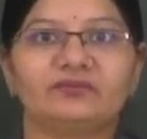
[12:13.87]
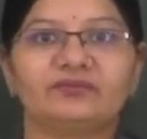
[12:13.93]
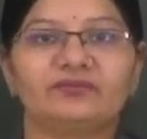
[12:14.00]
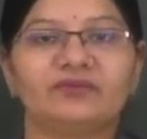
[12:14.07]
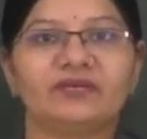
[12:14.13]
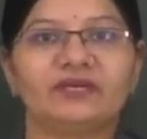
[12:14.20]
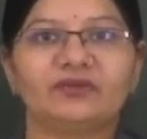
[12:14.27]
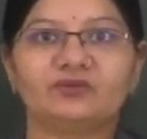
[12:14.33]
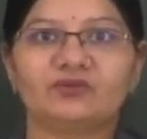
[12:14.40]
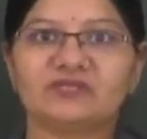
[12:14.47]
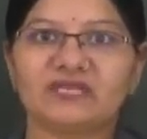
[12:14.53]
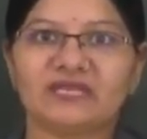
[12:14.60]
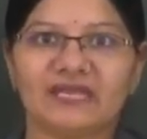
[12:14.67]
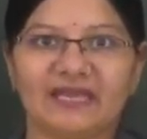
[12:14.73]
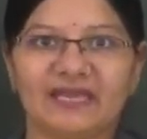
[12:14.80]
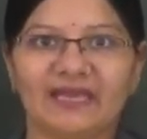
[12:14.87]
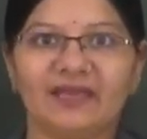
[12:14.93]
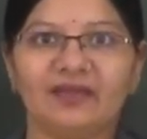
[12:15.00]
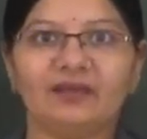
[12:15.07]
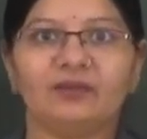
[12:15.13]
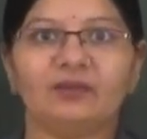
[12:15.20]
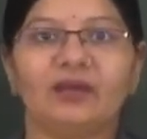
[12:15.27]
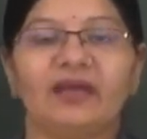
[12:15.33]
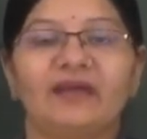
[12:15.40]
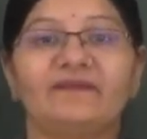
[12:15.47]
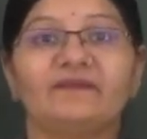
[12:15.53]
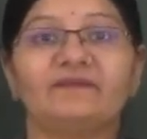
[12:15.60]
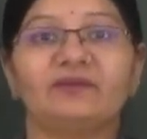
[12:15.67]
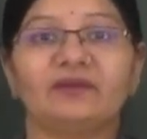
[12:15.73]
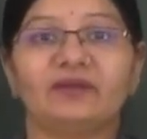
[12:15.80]
we are using a
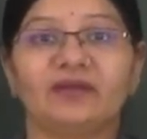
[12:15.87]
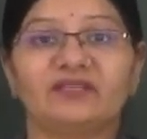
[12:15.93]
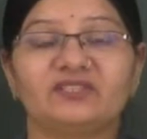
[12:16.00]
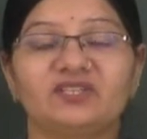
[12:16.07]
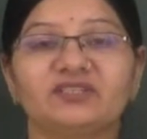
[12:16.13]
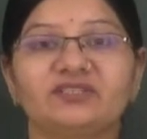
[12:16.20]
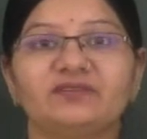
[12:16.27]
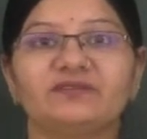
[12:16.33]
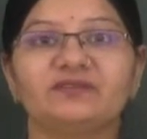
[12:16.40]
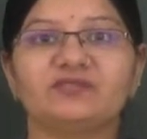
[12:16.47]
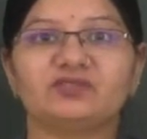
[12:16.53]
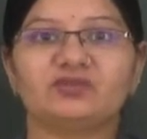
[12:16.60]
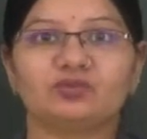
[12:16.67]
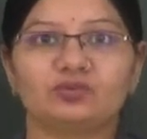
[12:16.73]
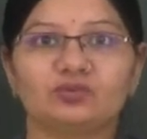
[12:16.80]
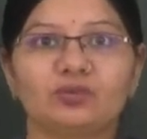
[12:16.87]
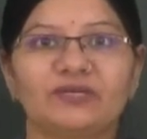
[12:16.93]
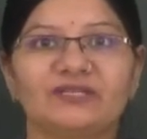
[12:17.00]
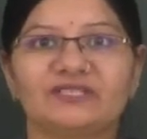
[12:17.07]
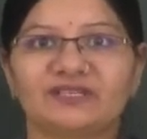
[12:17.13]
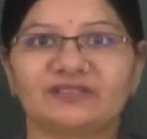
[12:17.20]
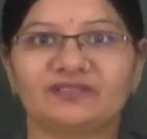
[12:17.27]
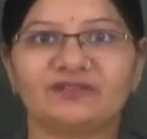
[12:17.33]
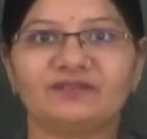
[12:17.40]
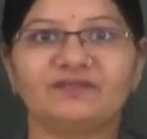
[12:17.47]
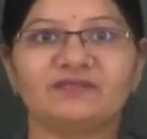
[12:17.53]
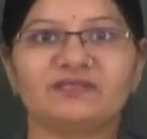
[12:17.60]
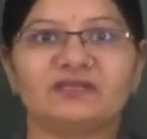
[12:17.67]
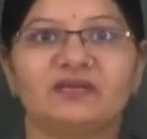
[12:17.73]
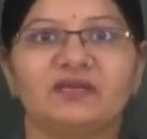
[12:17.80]
and the adjective is two
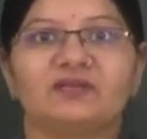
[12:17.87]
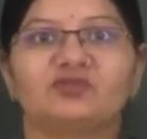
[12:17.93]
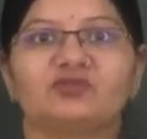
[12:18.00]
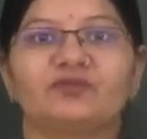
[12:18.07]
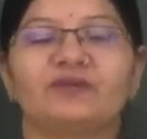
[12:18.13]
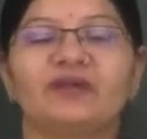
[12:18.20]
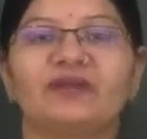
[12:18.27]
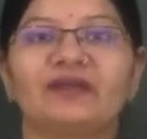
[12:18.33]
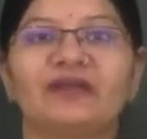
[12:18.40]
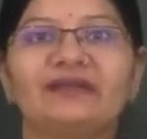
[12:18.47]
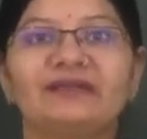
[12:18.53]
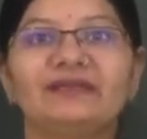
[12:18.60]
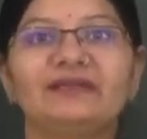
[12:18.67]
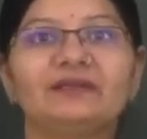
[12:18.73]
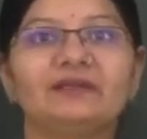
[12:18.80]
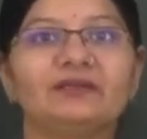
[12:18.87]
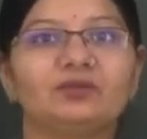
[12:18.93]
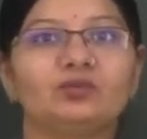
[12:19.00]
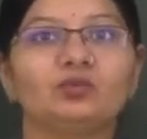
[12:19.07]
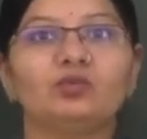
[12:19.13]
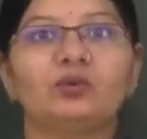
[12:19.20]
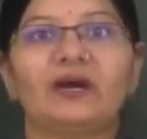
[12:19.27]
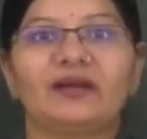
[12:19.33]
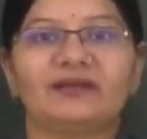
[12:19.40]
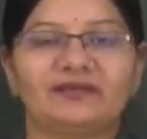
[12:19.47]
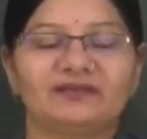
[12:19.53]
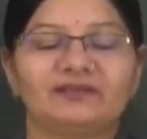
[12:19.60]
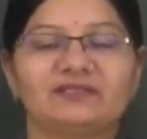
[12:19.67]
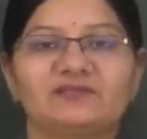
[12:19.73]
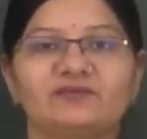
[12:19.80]
adjectives. So we are writing two
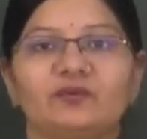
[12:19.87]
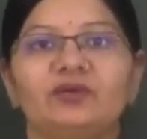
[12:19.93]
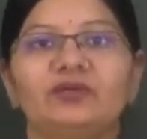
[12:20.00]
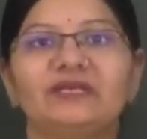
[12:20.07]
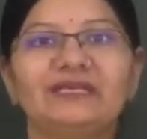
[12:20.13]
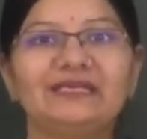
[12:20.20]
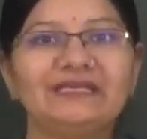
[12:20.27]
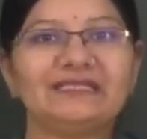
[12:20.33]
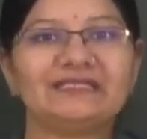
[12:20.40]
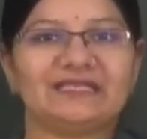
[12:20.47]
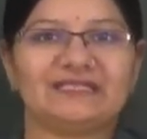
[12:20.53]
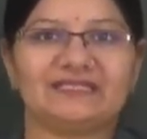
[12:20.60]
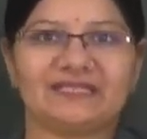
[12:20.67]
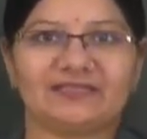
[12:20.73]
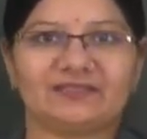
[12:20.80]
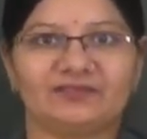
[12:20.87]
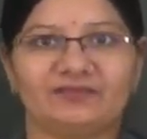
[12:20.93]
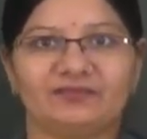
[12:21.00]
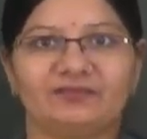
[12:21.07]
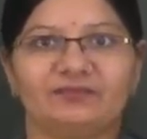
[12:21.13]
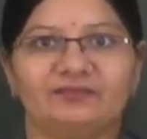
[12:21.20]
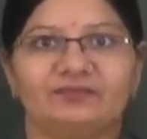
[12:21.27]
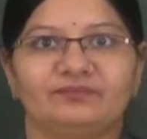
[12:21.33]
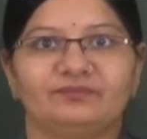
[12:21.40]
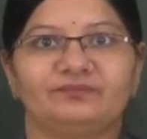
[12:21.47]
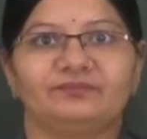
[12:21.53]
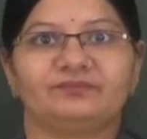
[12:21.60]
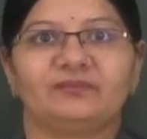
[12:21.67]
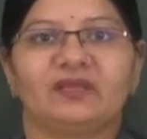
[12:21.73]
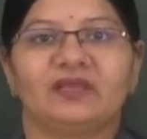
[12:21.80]
articles for each adjective.
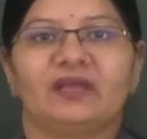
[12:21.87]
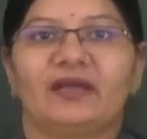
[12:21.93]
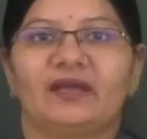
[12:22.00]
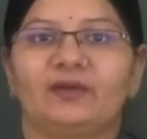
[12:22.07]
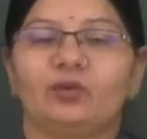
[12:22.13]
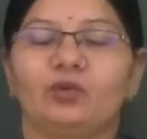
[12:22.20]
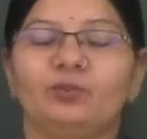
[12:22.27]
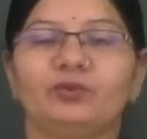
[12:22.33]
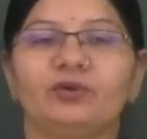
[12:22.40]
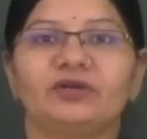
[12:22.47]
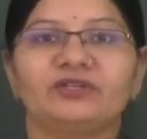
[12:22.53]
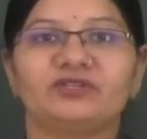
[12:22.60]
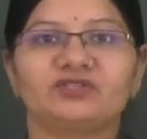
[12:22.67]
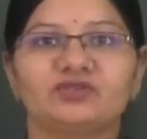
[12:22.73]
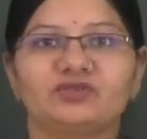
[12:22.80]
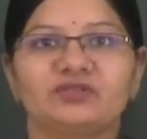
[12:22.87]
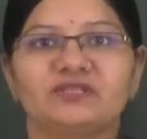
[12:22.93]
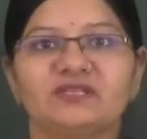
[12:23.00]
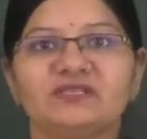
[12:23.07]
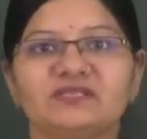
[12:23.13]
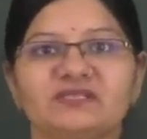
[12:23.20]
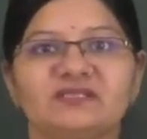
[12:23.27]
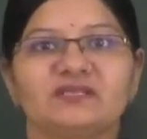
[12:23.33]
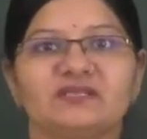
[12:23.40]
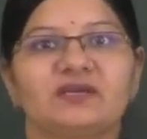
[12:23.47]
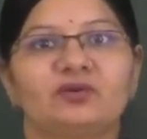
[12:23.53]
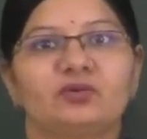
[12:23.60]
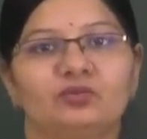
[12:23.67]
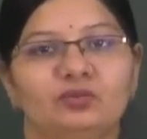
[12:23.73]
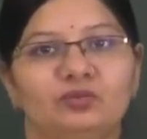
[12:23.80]
I hope you understood this
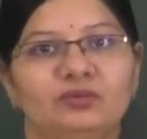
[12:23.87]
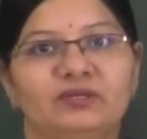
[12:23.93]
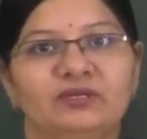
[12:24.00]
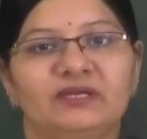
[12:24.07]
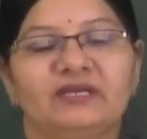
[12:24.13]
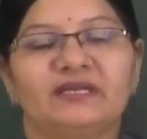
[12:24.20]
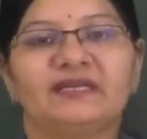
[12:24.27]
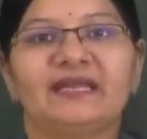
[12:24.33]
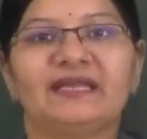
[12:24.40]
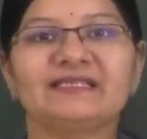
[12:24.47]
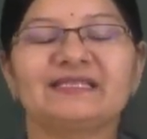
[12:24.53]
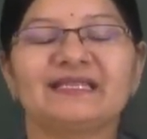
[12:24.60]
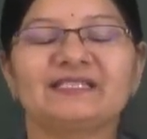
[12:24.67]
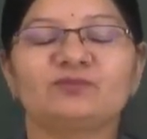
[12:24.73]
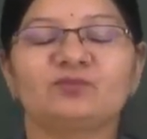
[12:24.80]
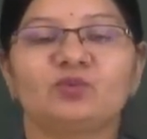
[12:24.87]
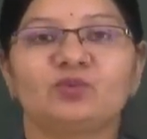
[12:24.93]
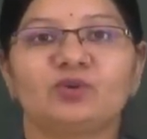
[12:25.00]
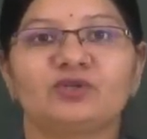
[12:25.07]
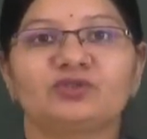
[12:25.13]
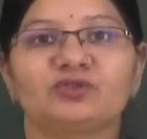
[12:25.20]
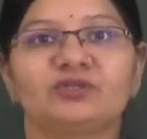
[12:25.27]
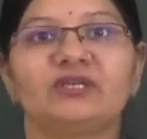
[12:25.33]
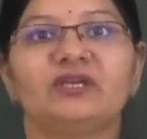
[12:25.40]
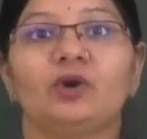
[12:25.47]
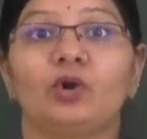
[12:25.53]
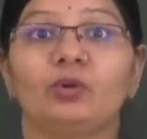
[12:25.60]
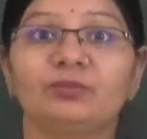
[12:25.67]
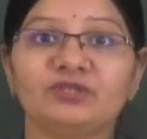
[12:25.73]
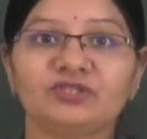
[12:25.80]
rule. Next, let's move on to the
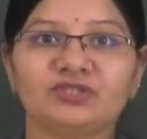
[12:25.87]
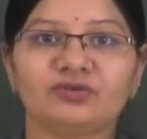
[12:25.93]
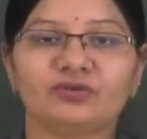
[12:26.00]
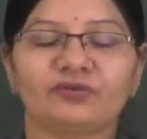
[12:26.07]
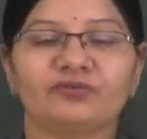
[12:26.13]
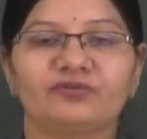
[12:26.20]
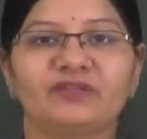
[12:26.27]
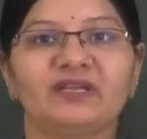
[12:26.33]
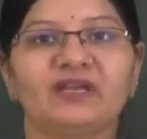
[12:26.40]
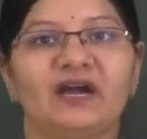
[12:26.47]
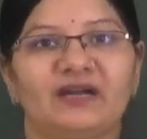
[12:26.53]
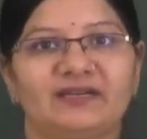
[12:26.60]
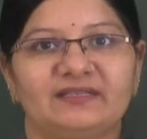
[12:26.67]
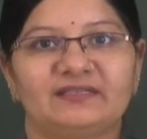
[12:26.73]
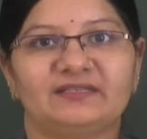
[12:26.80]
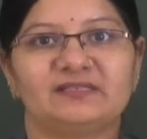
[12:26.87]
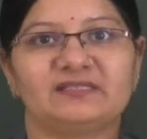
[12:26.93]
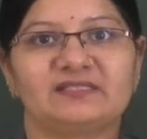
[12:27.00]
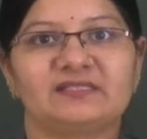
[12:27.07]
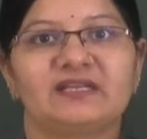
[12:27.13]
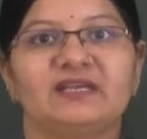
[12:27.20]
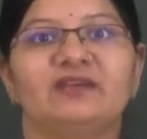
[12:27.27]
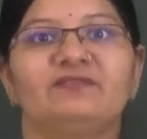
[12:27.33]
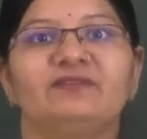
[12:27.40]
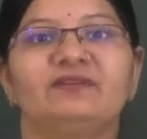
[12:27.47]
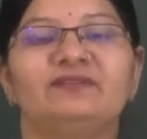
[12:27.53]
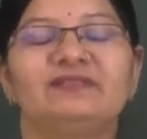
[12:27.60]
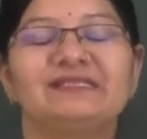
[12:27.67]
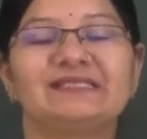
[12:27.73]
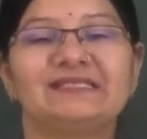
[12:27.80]
omission of the articles.
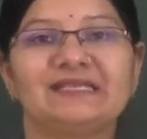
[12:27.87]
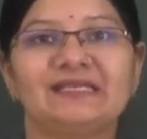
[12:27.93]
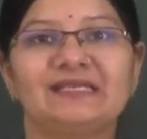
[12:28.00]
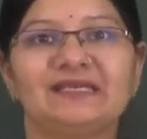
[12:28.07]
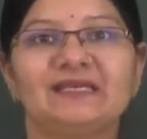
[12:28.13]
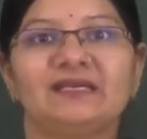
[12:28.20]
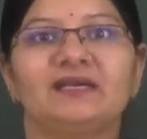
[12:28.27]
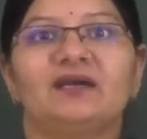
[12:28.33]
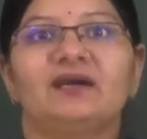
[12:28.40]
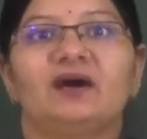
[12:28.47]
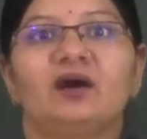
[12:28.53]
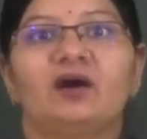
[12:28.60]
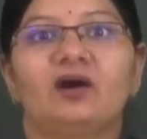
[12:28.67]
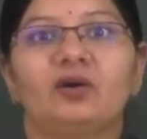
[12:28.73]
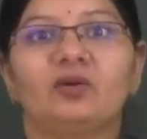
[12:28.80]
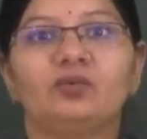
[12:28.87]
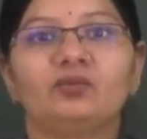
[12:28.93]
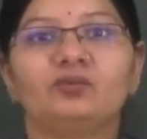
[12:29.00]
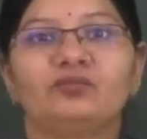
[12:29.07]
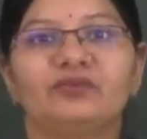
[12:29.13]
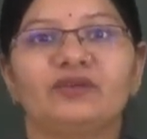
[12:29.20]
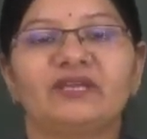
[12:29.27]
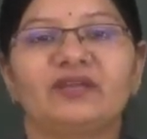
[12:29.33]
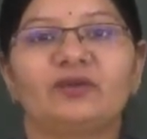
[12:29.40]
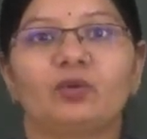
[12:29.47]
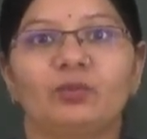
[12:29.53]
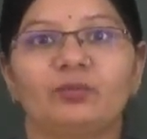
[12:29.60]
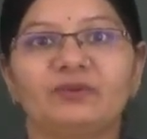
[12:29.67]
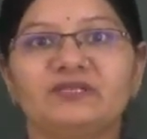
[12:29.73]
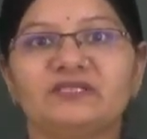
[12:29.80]
We will see how we can
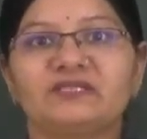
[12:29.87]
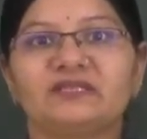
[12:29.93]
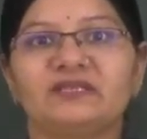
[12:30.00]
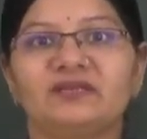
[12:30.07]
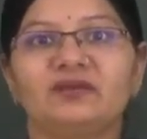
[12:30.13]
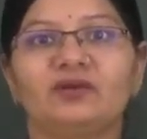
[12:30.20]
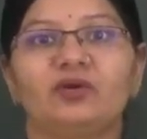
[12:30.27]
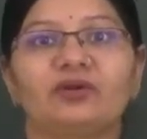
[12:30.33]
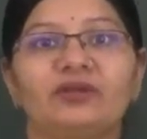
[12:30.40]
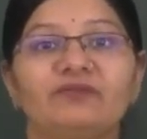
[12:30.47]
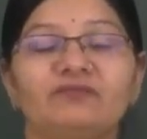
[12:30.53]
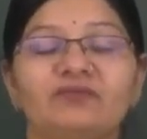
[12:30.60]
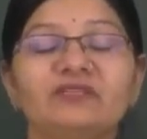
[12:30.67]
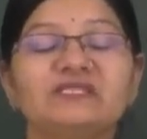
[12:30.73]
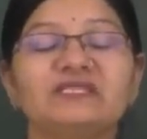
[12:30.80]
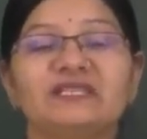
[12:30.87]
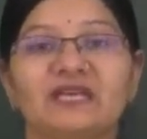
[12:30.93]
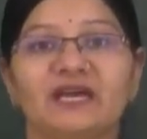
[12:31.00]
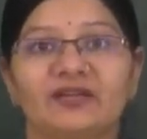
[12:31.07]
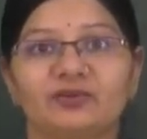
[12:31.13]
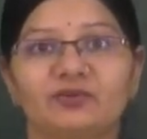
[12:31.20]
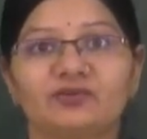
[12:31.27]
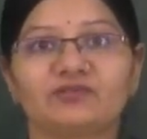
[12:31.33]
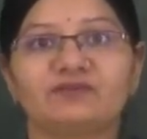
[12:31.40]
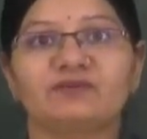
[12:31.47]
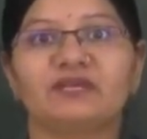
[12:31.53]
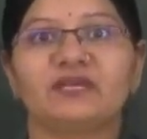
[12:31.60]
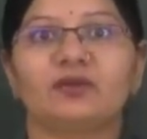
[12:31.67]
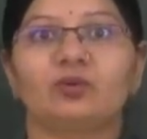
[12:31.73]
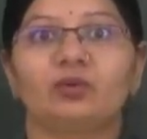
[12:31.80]
omit or in which scenarios
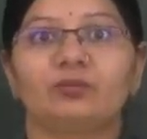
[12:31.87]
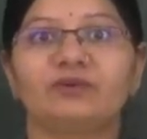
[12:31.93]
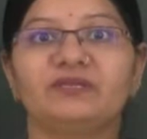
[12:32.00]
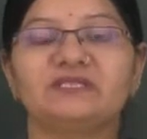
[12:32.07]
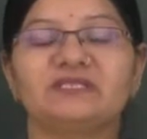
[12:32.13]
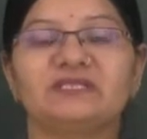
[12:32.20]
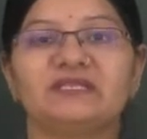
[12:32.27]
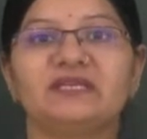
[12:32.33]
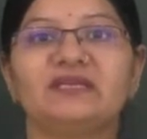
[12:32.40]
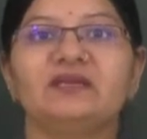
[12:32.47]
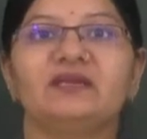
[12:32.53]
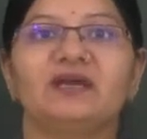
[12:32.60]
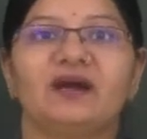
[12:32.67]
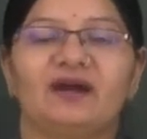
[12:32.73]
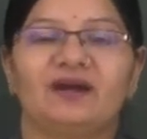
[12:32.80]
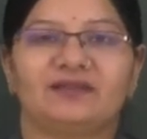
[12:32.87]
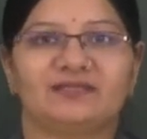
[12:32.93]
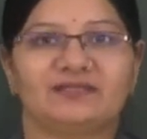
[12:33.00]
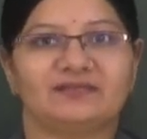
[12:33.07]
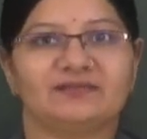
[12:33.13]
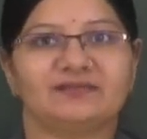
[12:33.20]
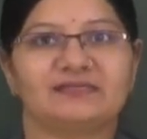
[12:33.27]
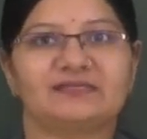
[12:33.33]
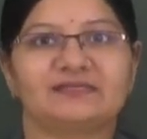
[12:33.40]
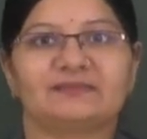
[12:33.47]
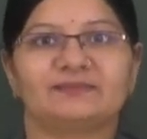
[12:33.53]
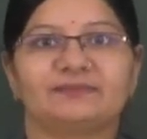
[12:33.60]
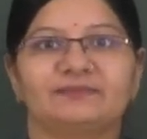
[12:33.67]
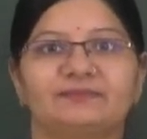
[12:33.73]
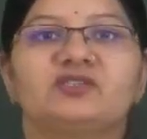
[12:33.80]
we can omit the articles.
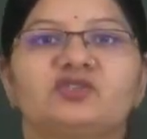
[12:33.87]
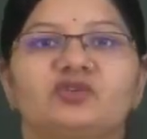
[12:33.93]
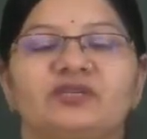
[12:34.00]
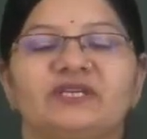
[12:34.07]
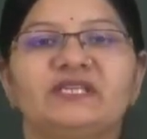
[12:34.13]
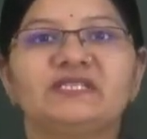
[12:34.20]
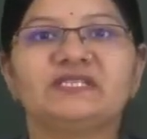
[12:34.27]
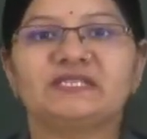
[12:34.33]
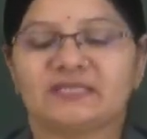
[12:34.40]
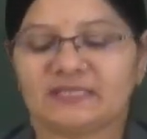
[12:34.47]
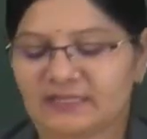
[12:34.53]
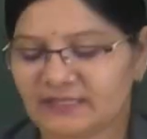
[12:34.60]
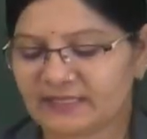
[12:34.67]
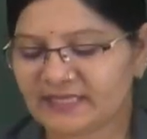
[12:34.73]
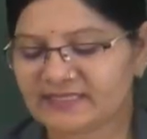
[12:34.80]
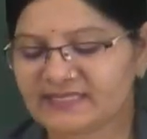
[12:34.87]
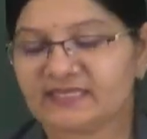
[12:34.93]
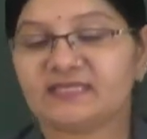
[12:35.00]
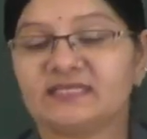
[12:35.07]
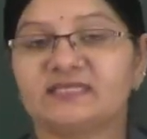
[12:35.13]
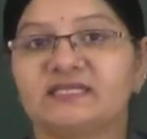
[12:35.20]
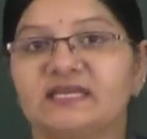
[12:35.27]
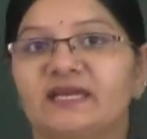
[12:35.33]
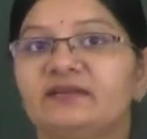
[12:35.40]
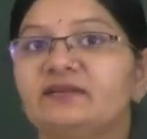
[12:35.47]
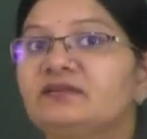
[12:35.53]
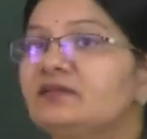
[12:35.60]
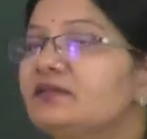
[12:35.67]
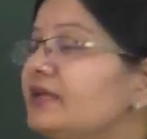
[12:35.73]
So kids, let's understand the